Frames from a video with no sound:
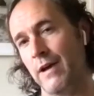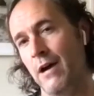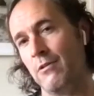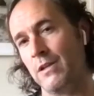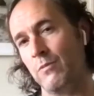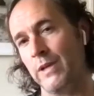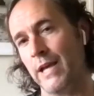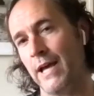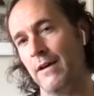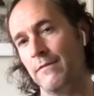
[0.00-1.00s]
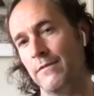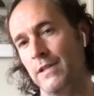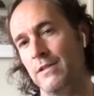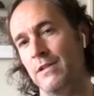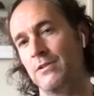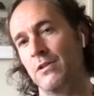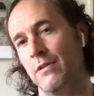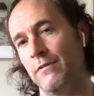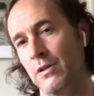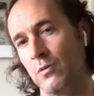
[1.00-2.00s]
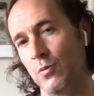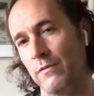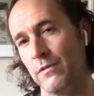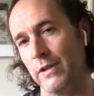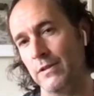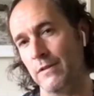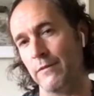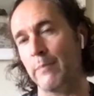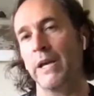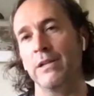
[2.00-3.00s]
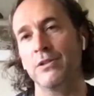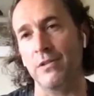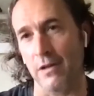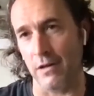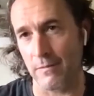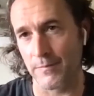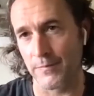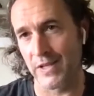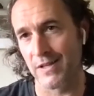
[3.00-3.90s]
how can we have the digital equivalent of a page turn?